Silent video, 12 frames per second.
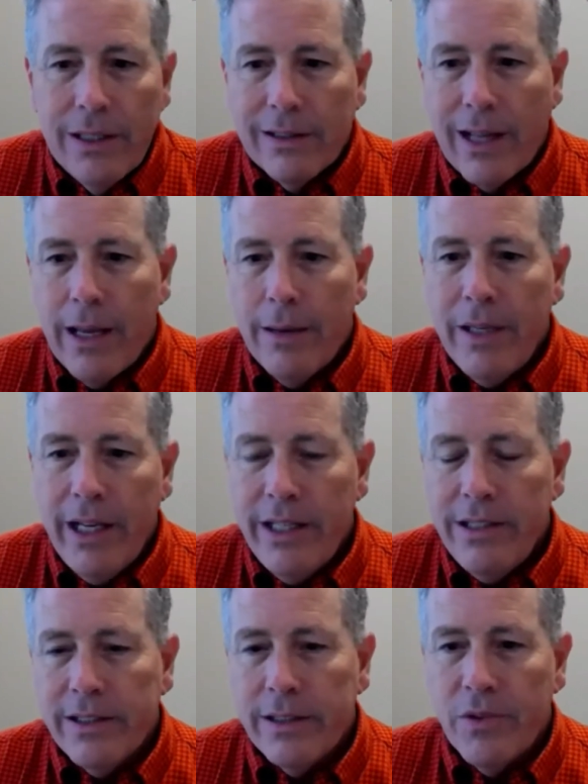
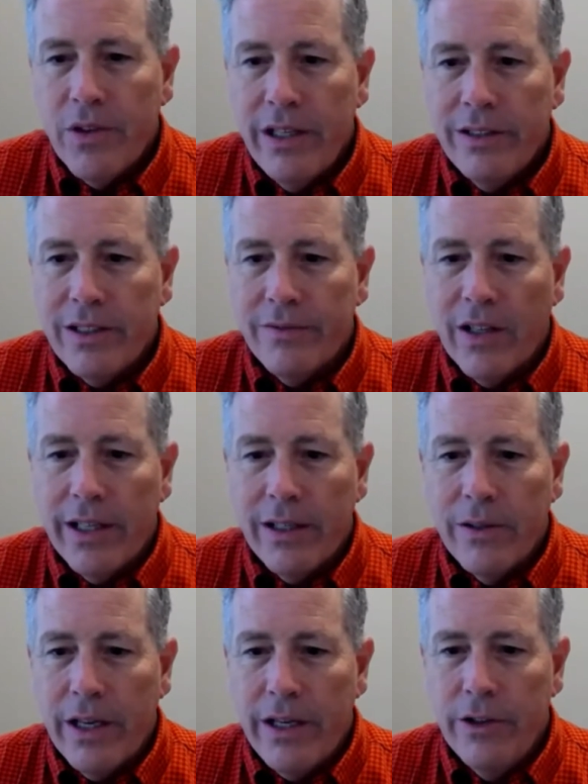laminating some things of like,
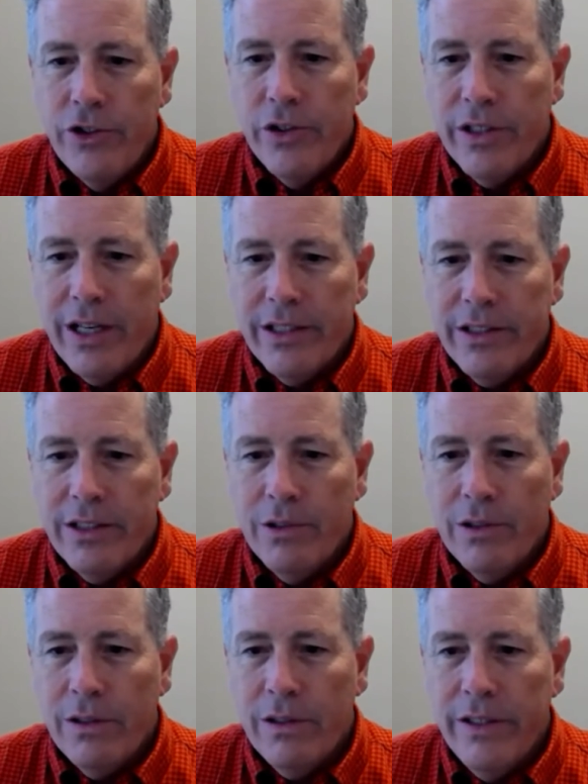okay, here's your
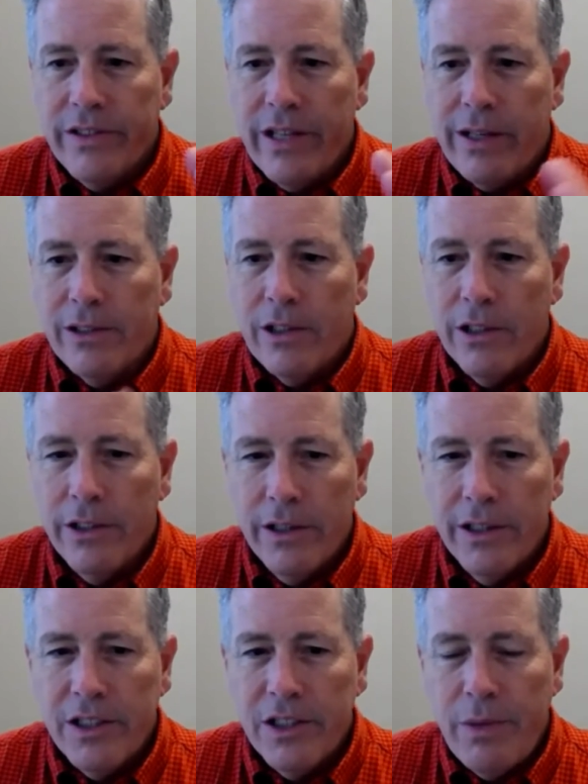customer, here's how long you're
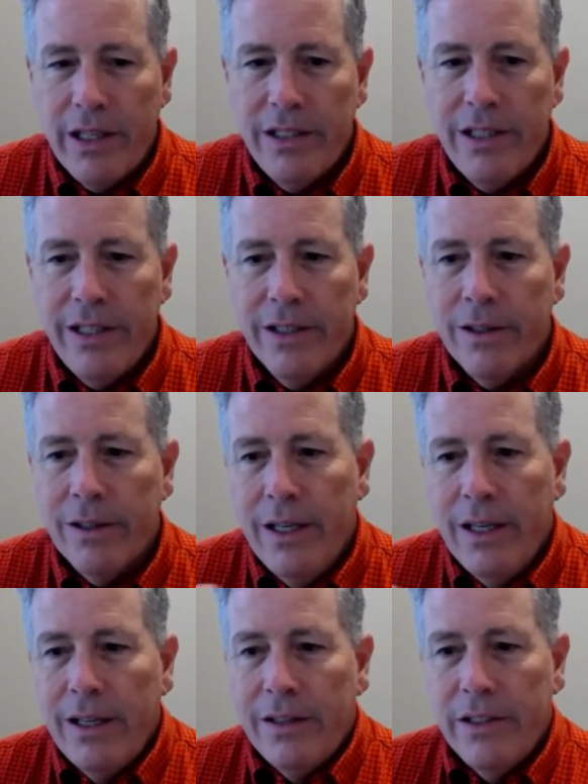going to spend here.
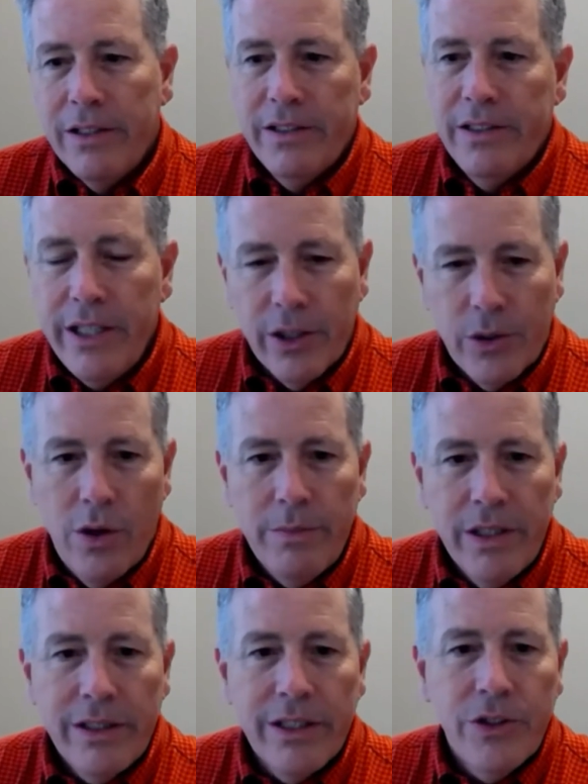This is the
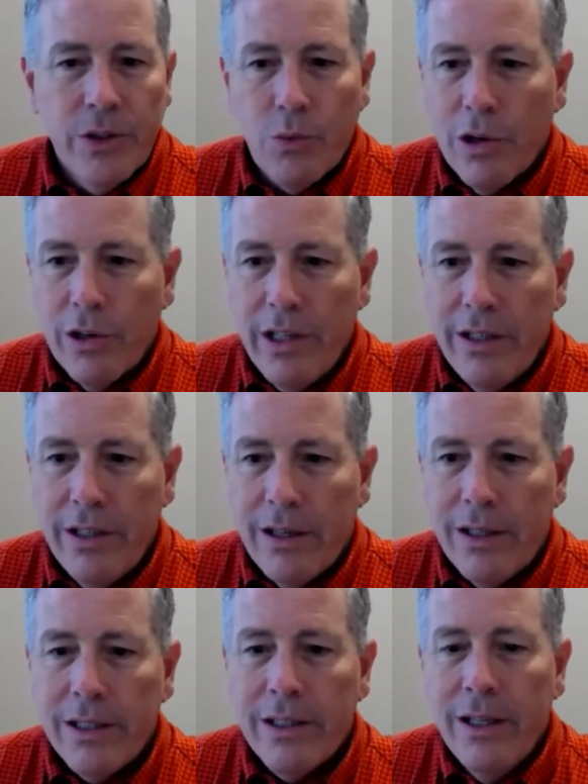equipment that you're working
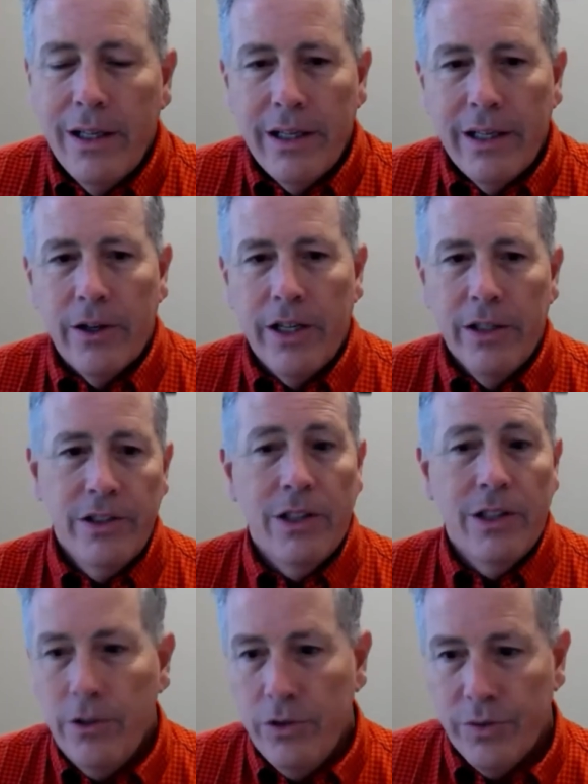on. You know, here's a
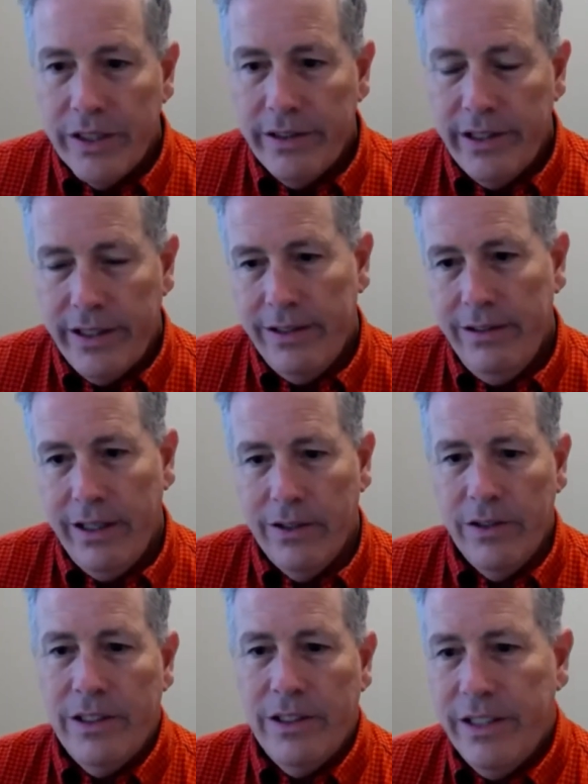Lowe's receipt.
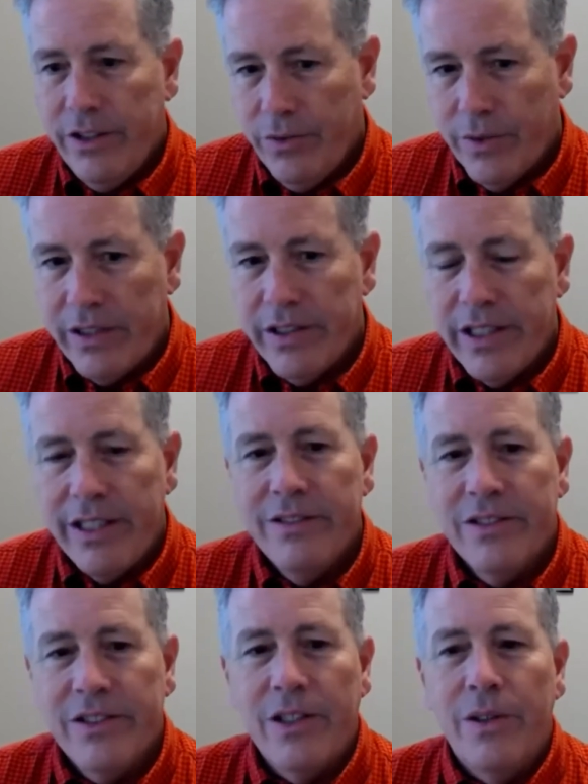Here's a this receipt.
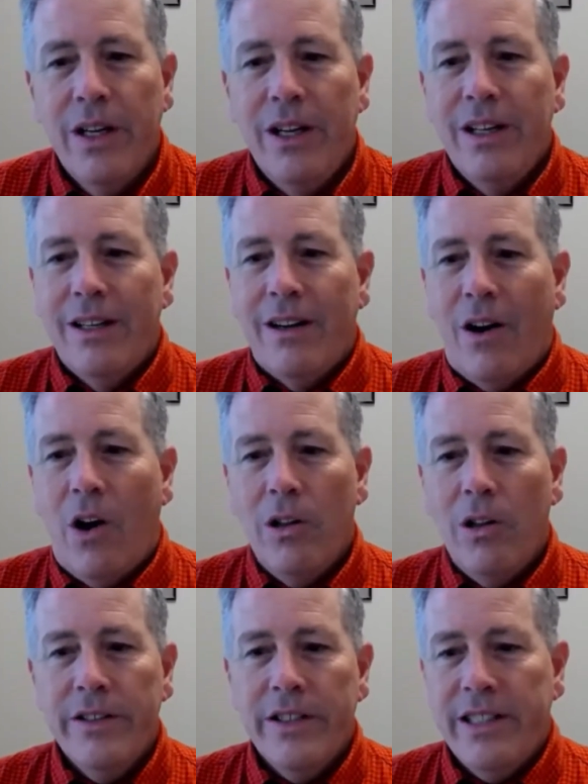So
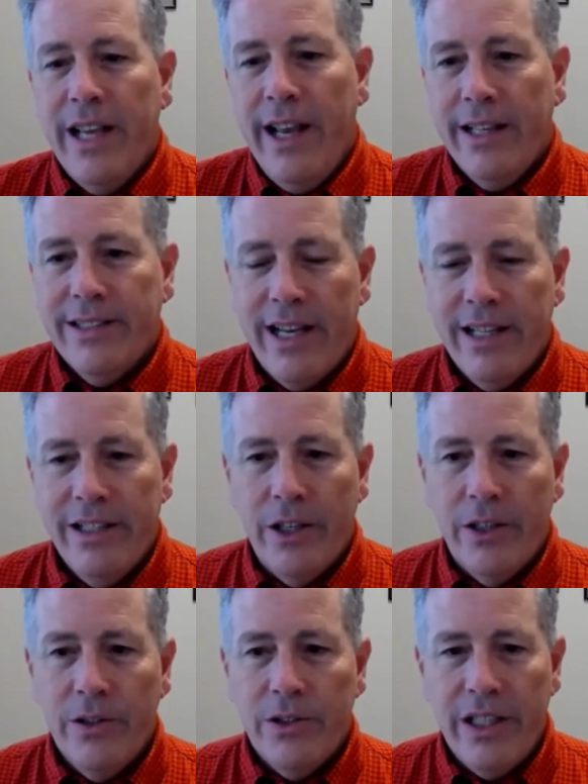all of the techs had to
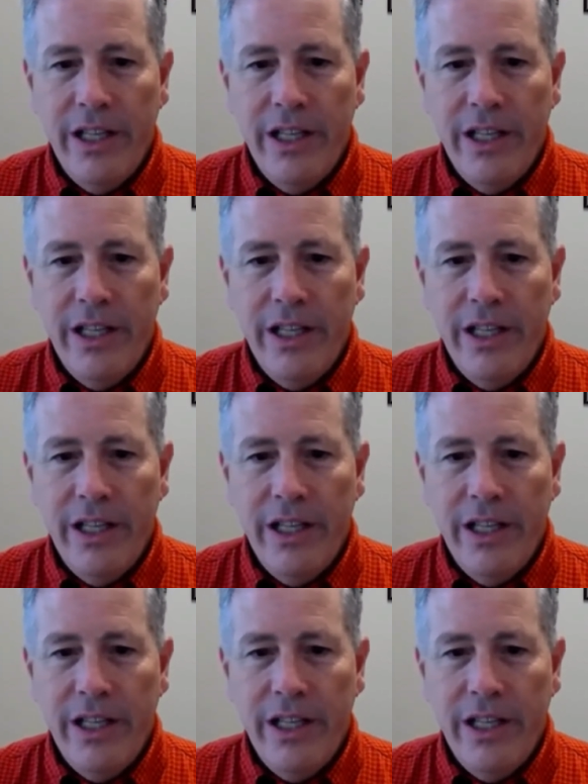go to